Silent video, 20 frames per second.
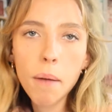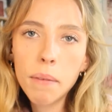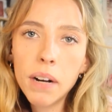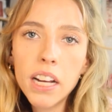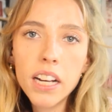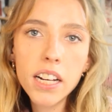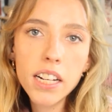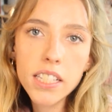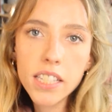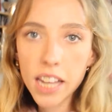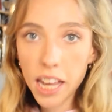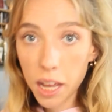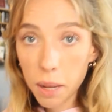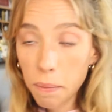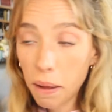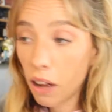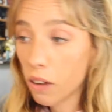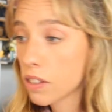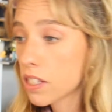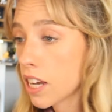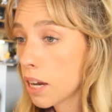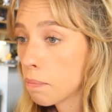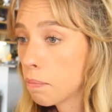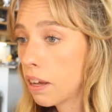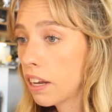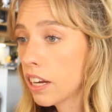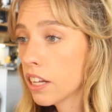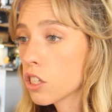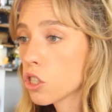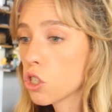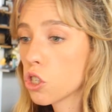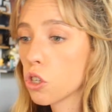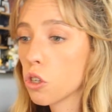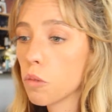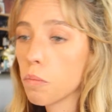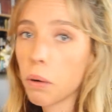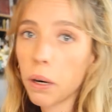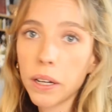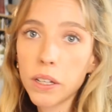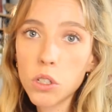I'm gonna take about 10 minutes
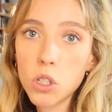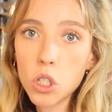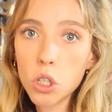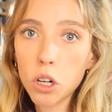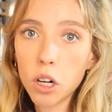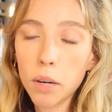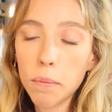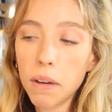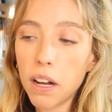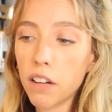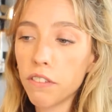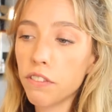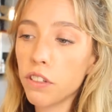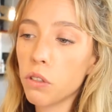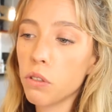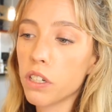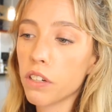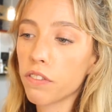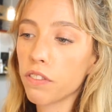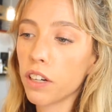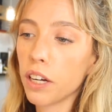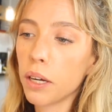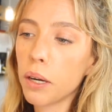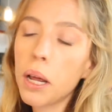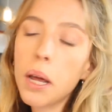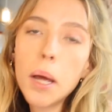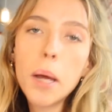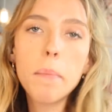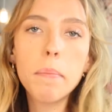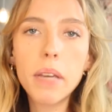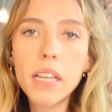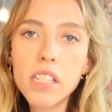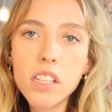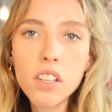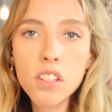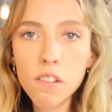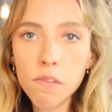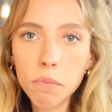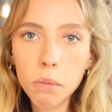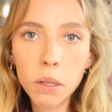to brainstorm a few different
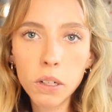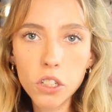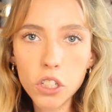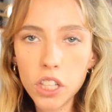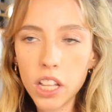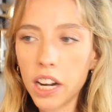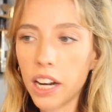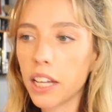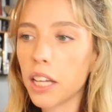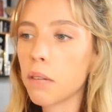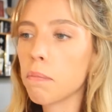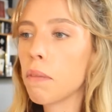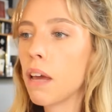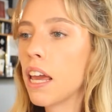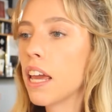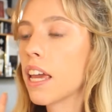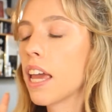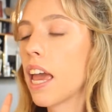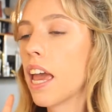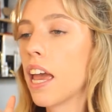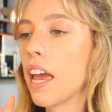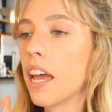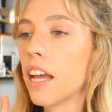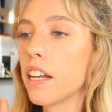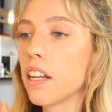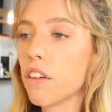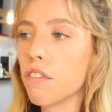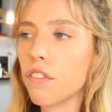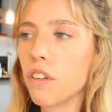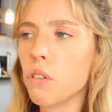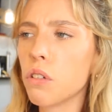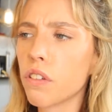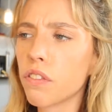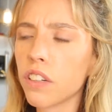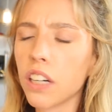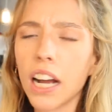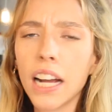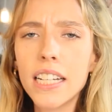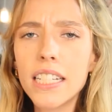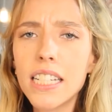pieces of merch that I could make and a few
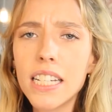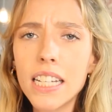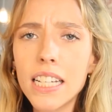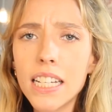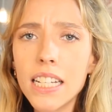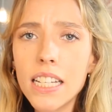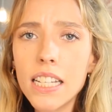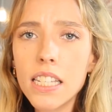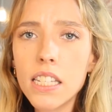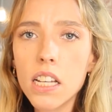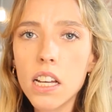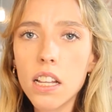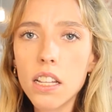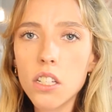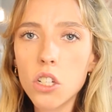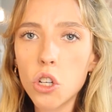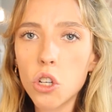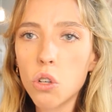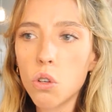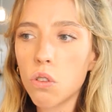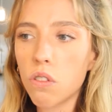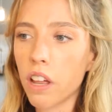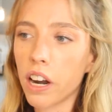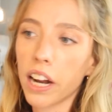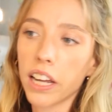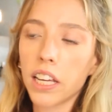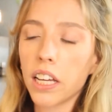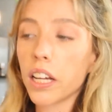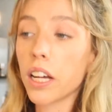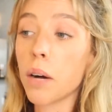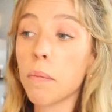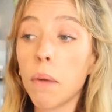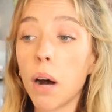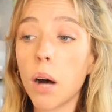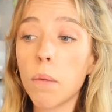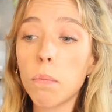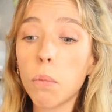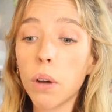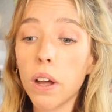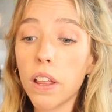different ideas that I can come
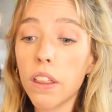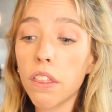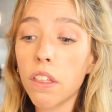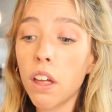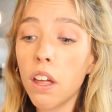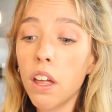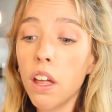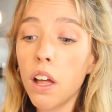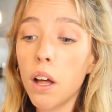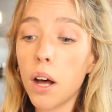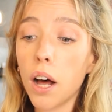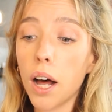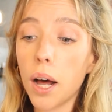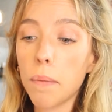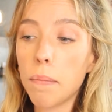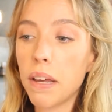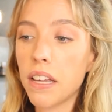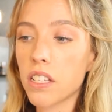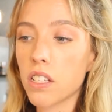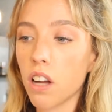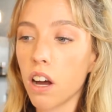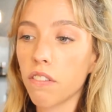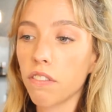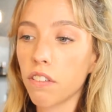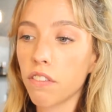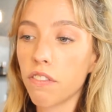up with based off